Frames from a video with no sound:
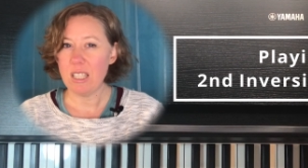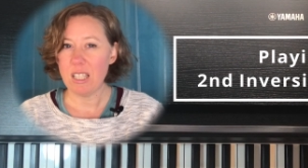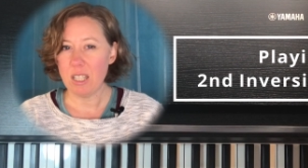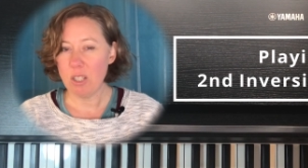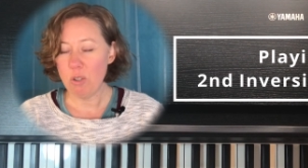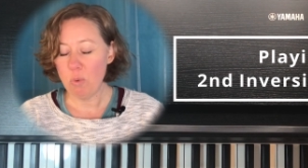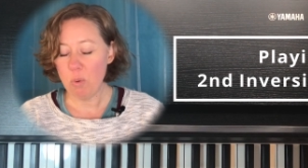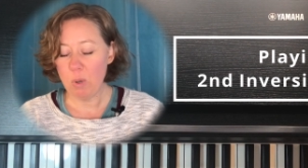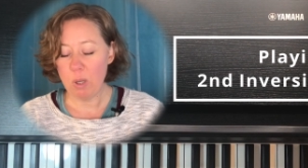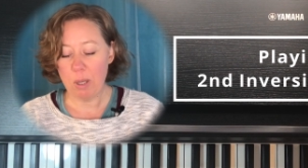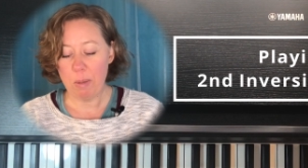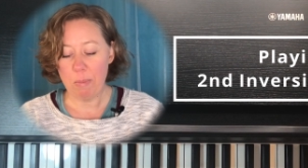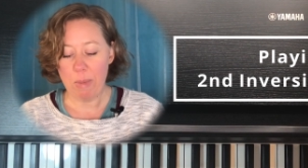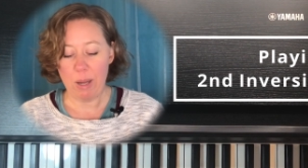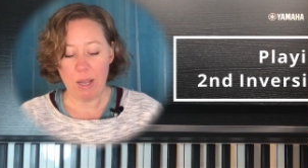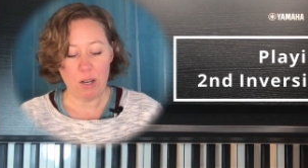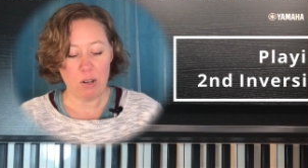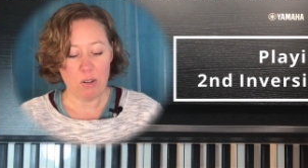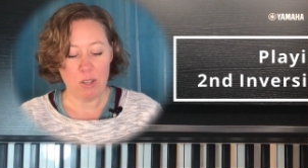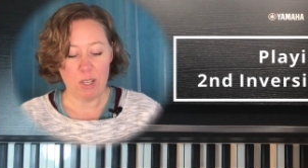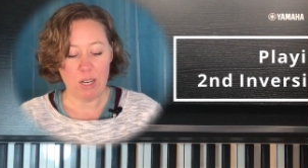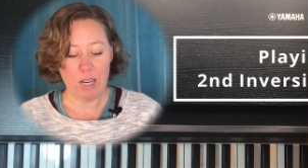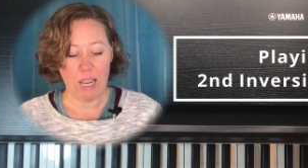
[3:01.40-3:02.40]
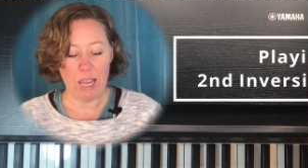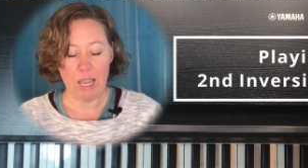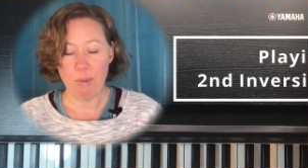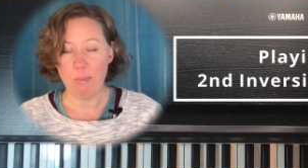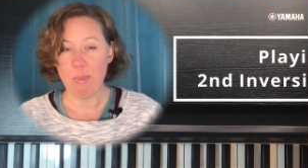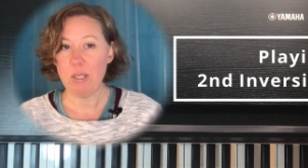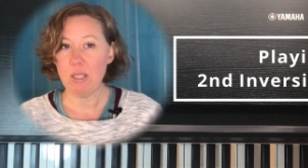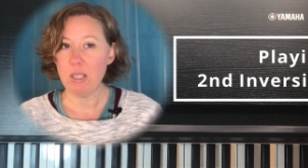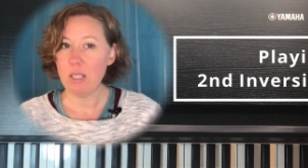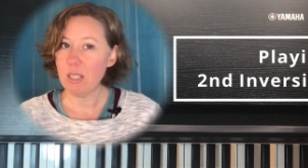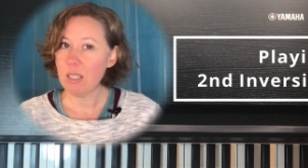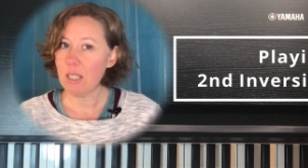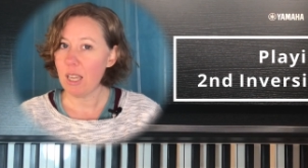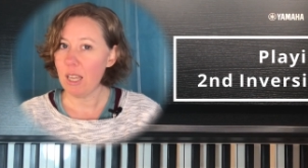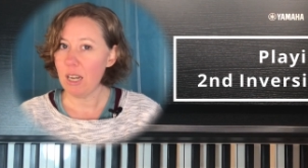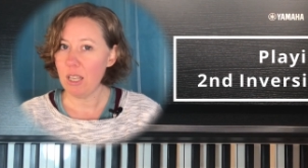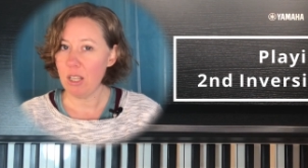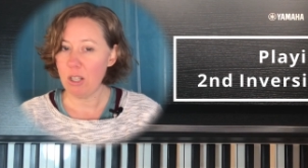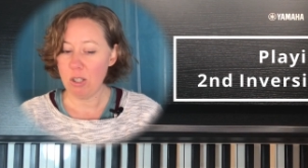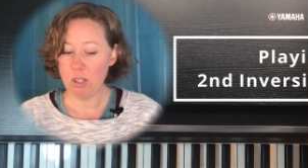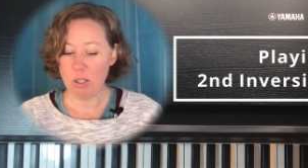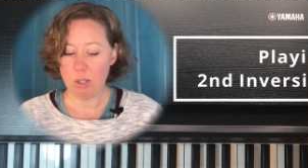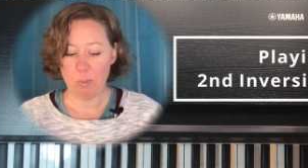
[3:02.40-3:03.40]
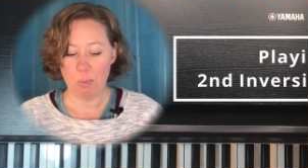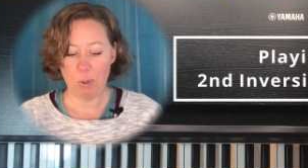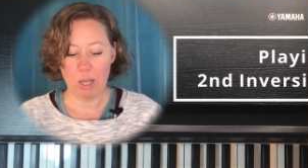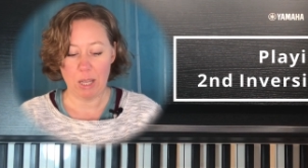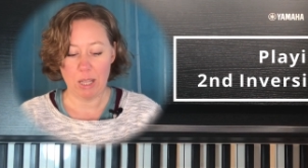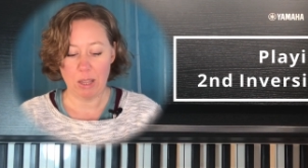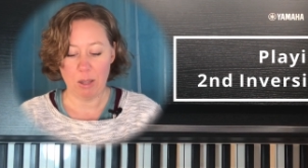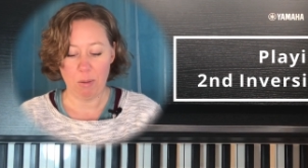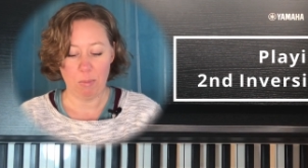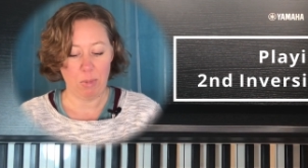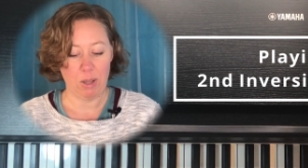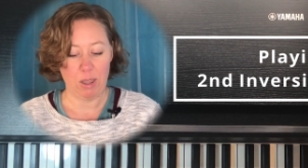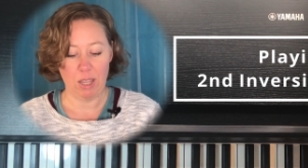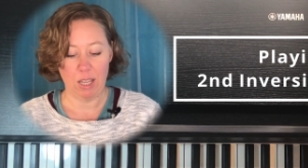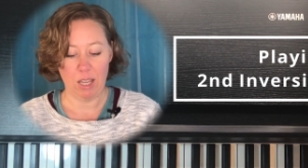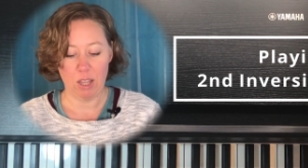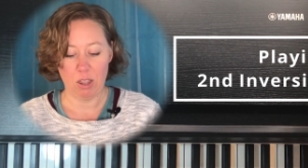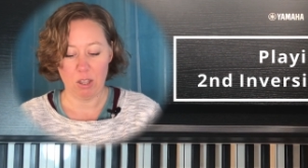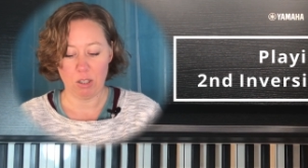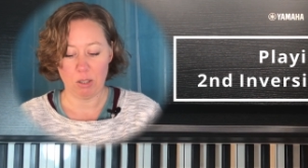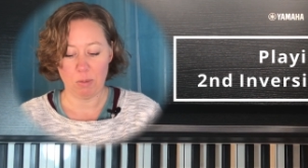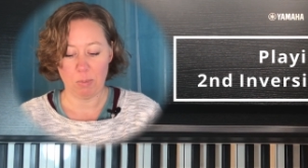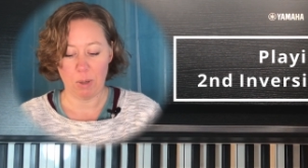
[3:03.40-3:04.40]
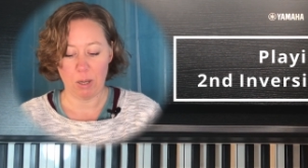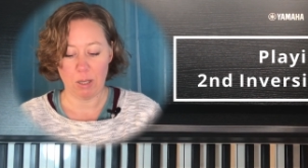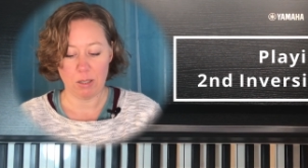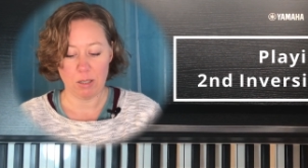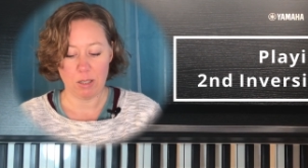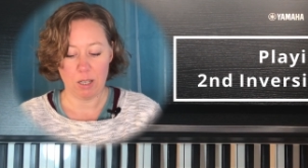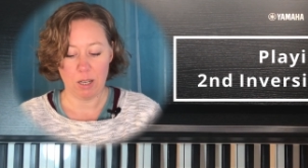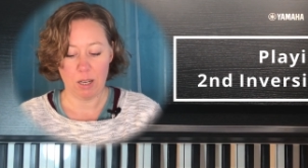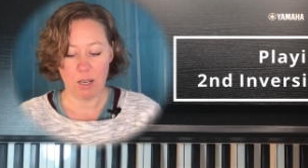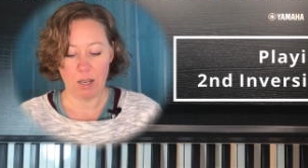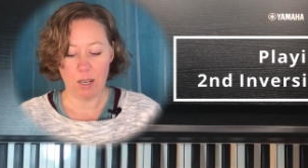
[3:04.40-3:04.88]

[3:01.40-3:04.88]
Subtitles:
doesn't really matter the name, it's just getting used to playing them in the other spots.